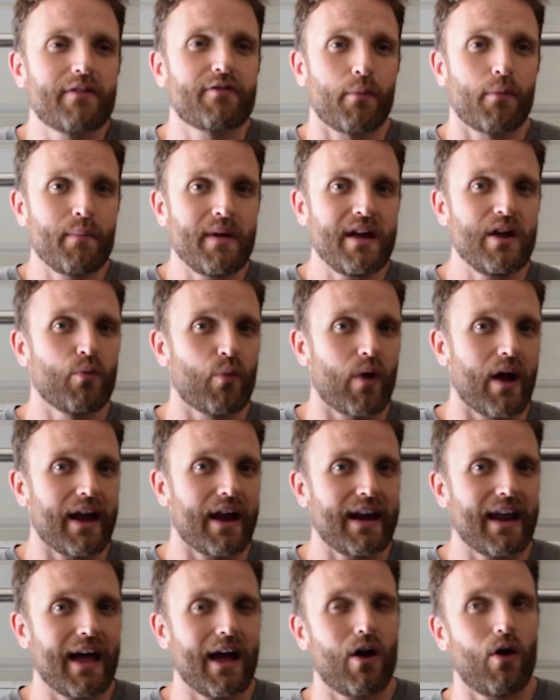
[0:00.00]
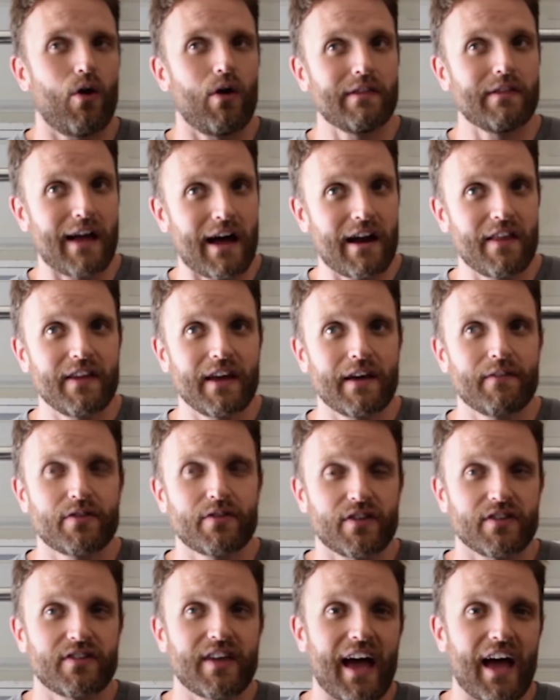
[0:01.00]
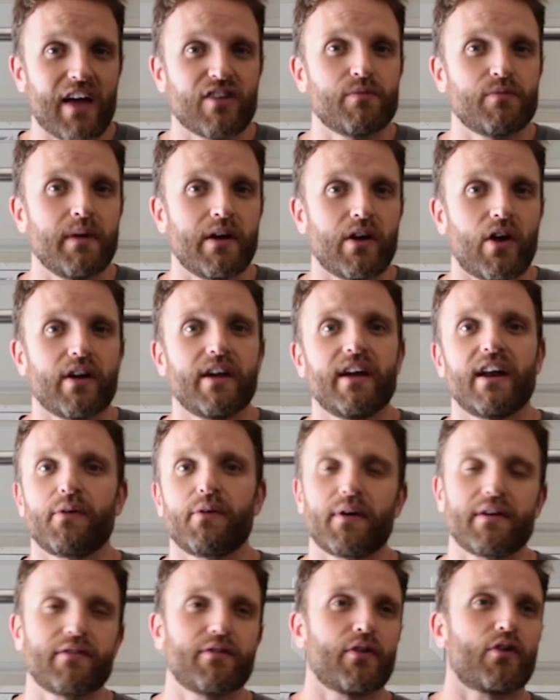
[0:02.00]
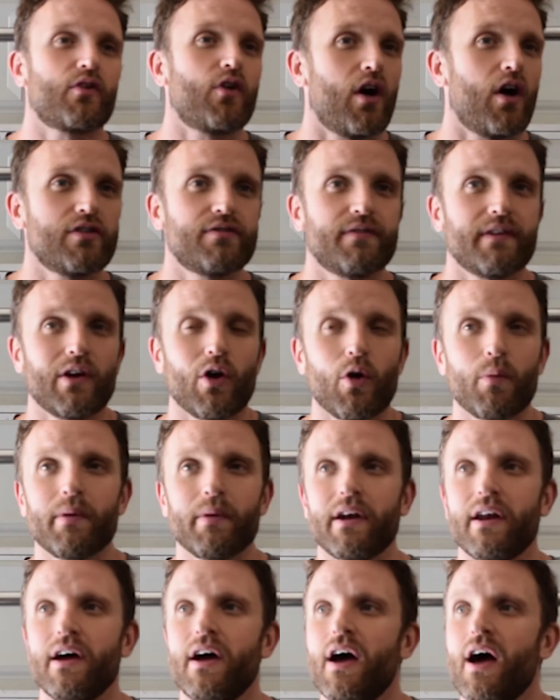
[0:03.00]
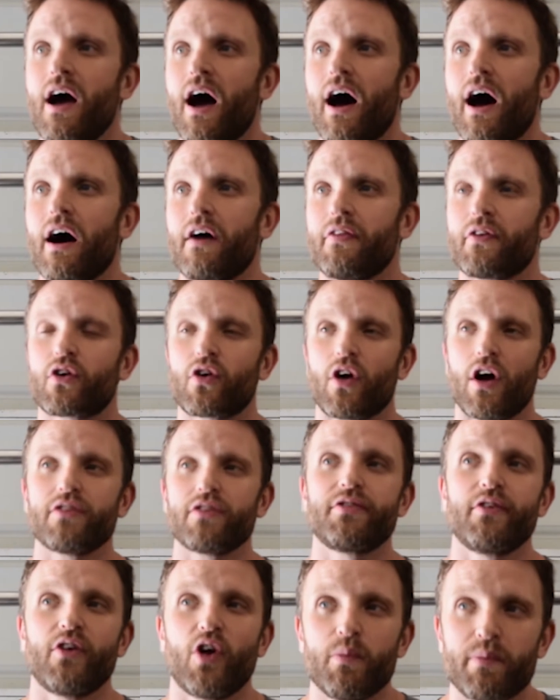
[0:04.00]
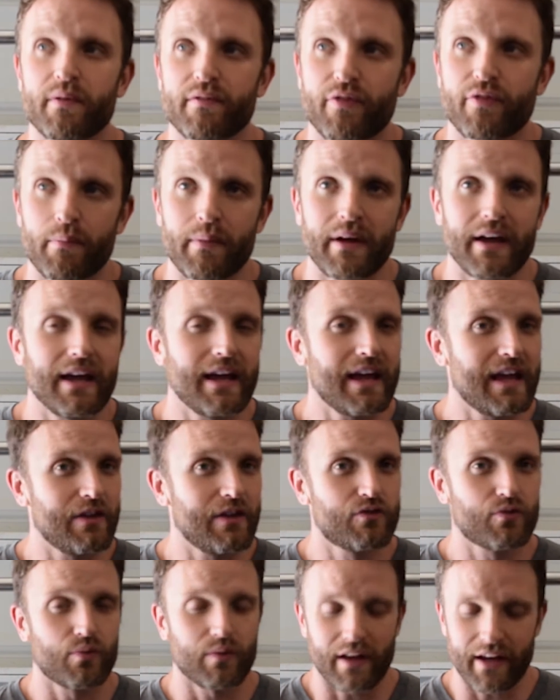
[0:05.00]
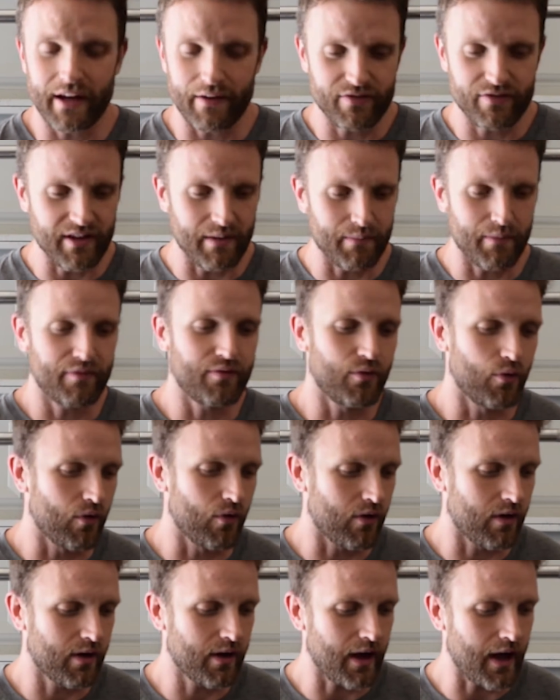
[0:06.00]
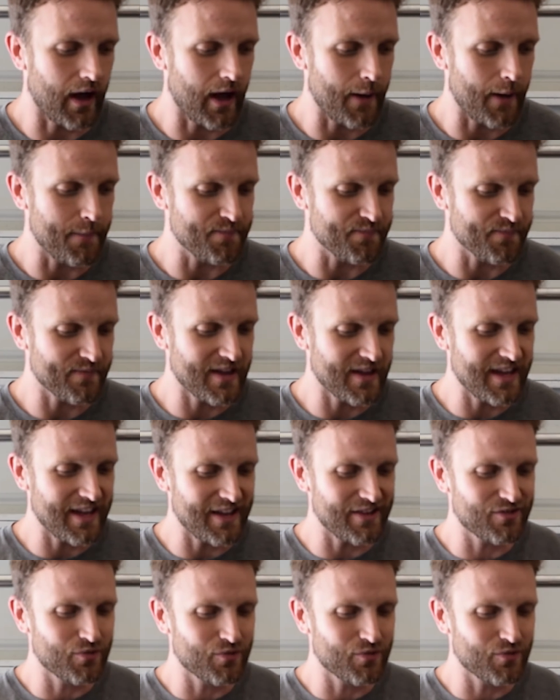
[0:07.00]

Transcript: for me right now, a lot of the emphasis has been on getting ready for the CrossFit Open. The CrossFit Open for me is, like I've said before, is